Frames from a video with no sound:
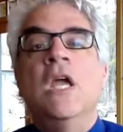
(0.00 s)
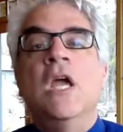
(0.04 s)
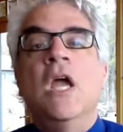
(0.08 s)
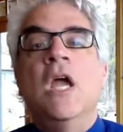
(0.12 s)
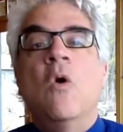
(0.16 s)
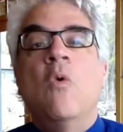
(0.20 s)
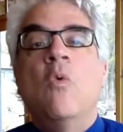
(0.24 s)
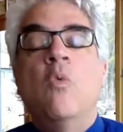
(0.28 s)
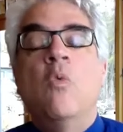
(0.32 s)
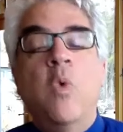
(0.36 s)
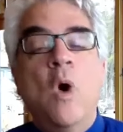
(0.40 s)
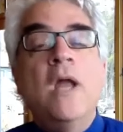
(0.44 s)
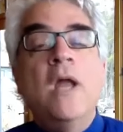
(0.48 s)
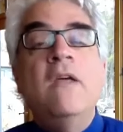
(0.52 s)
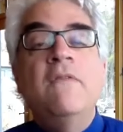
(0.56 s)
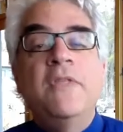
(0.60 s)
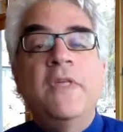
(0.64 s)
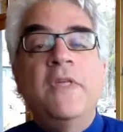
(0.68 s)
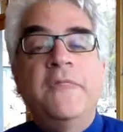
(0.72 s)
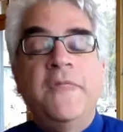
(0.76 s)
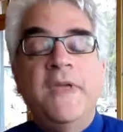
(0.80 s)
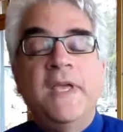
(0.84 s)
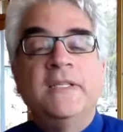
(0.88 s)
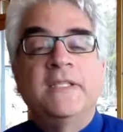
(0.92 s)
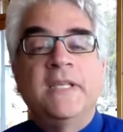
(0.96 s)
One of the
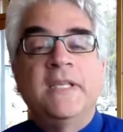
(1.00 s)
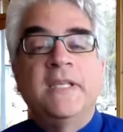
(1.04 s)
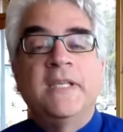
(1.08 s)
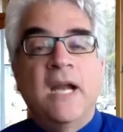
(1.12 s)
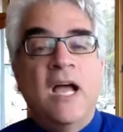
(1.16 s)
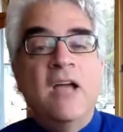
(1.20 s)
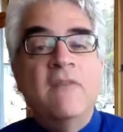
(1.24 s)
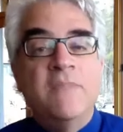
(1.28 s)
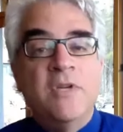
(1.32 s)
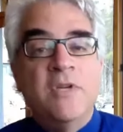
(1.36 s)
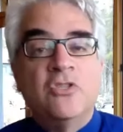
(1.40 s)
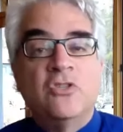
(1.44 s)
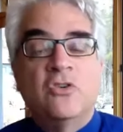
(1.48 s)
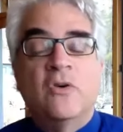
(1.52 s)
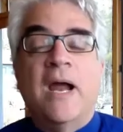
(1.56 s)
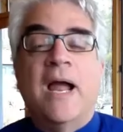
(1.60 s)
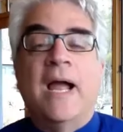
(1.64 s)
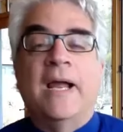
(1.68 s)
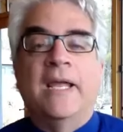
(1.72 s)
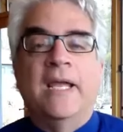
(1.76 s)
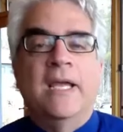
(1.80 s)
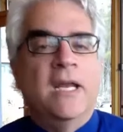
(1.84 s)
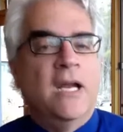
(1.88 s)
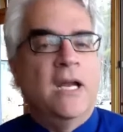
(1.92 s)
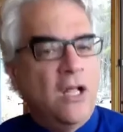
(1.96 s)
things that I've been
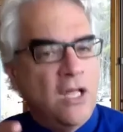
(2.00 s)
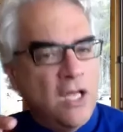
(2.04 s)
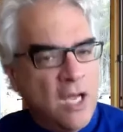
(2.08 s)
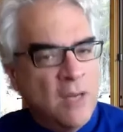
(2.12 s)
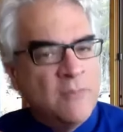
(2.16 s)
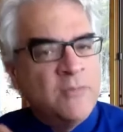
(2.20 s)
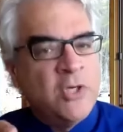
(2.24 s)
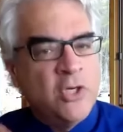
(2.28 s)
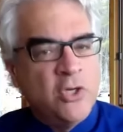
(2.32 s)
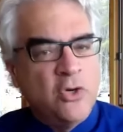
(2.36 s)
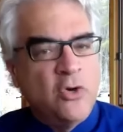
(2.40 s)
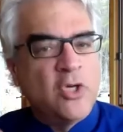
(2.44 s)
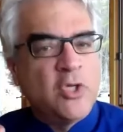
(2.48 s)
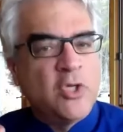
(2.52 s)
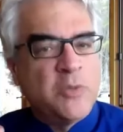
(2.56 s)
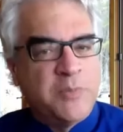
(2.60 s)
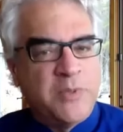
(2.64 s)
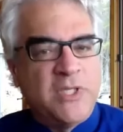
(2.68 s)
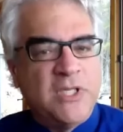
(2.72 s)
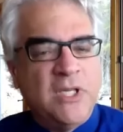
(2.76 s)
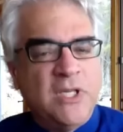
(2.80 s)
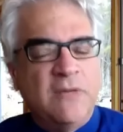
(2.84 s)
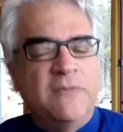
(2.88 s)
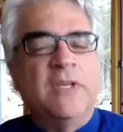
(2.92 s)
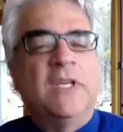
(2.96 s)
tracking, and I'll come to your
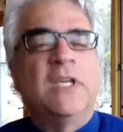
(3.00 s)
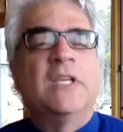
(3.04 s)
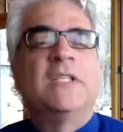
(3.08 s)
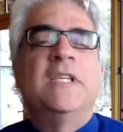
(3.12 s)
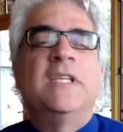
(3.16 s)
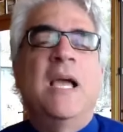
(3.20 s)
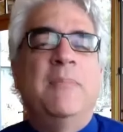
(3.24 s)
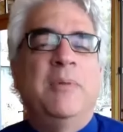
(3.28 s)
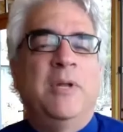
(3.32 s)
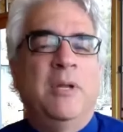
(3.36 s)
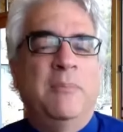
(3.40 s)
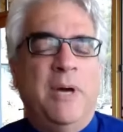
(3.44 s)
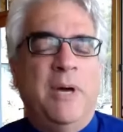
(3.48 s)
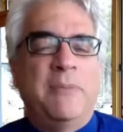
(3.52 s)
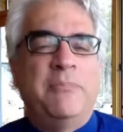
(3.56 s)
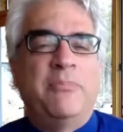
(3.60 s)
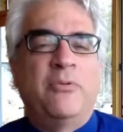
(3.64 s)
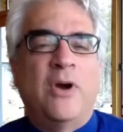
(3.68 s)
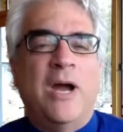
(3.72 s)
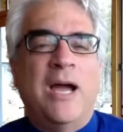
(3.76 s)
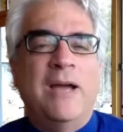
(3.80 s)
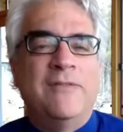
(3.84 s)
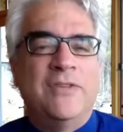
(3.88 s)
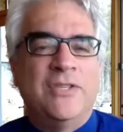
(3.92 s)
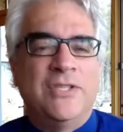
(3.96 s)
specific example about
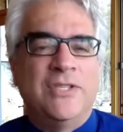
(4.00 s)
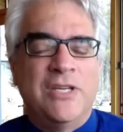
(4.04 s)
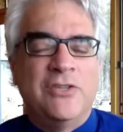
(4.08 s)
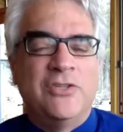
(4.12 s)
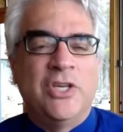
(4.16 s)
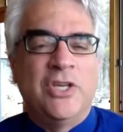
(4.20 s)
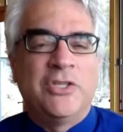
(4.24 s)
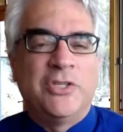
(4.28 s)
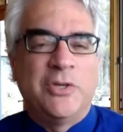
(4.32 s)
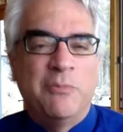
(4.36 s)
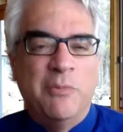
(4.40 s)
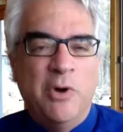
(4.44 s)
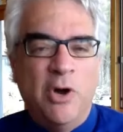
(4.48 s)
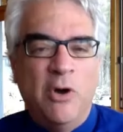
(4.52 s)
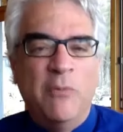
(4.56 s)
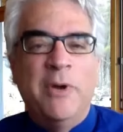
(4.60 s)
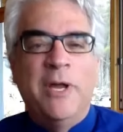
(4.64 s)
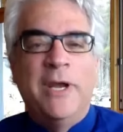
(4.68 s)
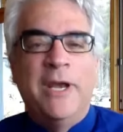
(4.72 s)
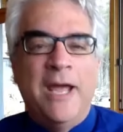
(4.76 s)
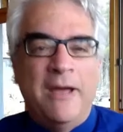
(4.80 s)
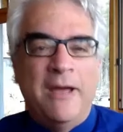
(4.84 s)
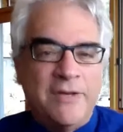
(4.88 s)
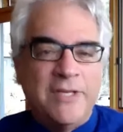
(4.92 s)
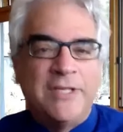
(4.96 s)
privacy in just a
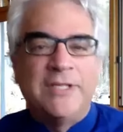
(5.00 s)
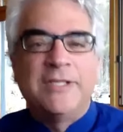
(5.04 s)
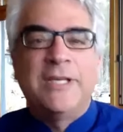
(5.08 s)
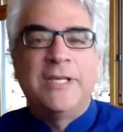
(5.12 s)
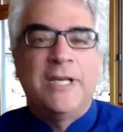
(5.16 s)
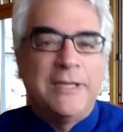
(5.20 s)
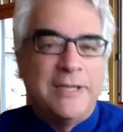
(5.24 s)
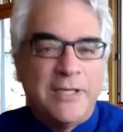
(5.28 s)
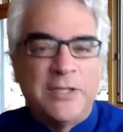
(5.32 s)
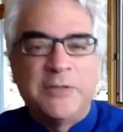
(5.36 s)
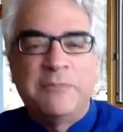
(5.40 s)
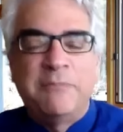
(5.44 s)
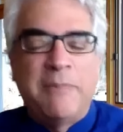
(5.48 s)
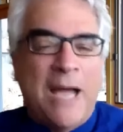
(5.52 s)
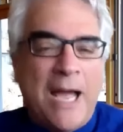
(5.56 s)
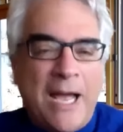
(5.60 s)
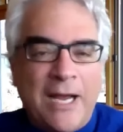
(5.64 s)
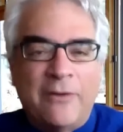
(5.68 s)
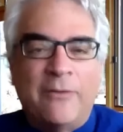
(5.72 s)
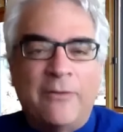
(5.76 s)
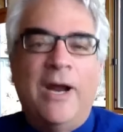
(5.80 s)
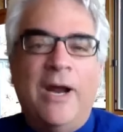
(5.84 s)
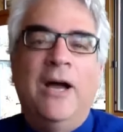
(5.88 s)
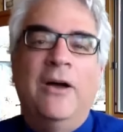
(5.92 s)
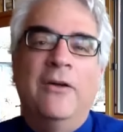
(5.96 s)
moment, having set this
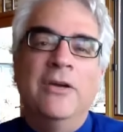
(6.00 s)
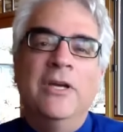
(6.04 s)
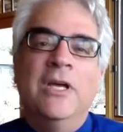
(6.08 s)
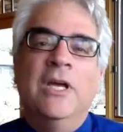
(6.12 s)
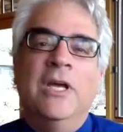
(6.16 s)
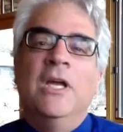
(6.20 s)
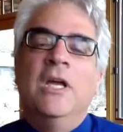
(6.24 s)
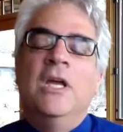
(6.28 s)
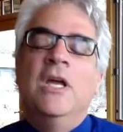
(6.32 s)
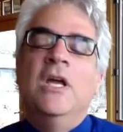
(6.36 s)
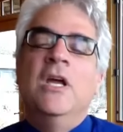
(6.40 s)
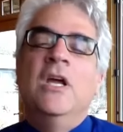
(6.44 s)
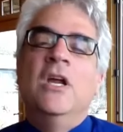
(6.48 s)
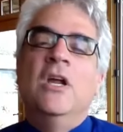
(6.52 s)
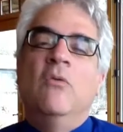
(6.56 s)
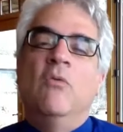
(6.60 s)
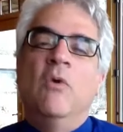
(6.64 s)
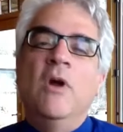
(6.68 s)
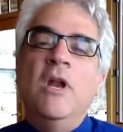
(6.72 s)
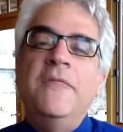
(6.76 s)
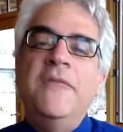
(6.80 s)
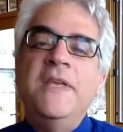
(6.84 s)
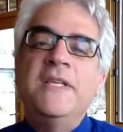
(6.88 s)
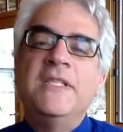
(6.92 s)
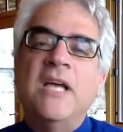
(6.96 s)
background, one
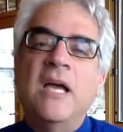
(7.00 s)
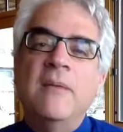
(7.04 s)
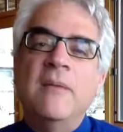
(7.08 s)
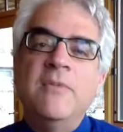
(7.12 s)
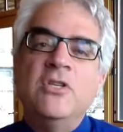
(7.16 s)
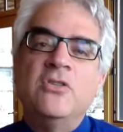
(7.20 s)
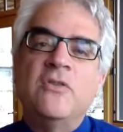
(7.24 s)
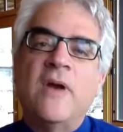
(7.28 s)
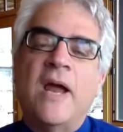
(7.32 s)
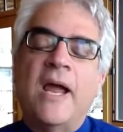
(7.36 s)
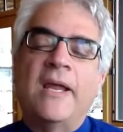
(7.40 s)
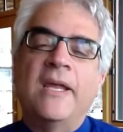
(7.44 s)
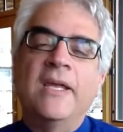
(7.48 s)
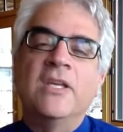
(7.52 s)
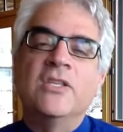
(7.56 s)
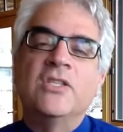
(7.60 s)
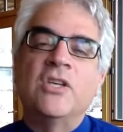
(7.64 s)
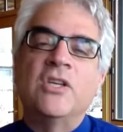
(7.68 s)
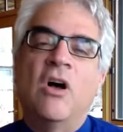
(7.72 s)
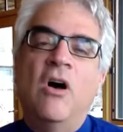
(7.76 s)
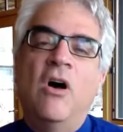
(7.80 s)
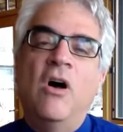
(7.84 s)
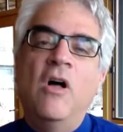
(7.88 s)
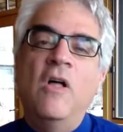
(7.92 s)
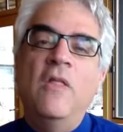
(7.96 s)
of the things I've been tracking is
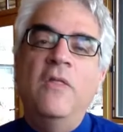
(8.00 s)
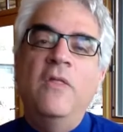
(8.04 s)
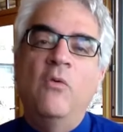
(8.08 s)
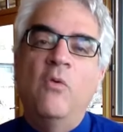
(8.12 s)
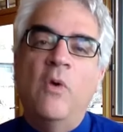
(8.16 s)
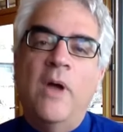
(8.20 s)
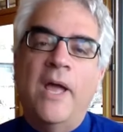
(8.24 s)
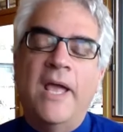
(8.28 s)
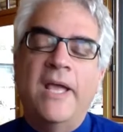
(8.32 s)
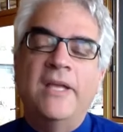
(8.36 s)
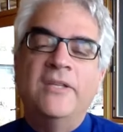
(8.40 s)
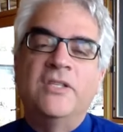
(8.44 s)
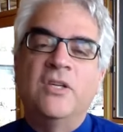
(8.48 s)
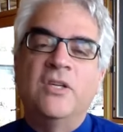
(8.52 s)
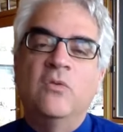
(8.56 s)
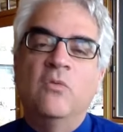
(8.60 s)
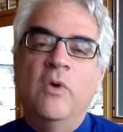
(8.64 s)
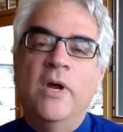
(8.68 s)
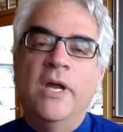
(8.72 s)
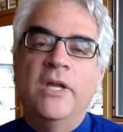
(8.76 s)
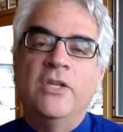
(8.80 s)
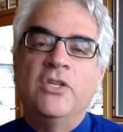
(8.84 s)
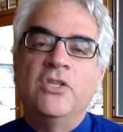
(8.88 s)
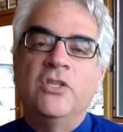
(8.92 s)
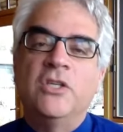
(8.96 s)
all the ways in
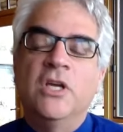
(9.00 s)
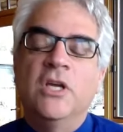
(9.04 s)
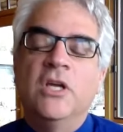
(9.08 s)
which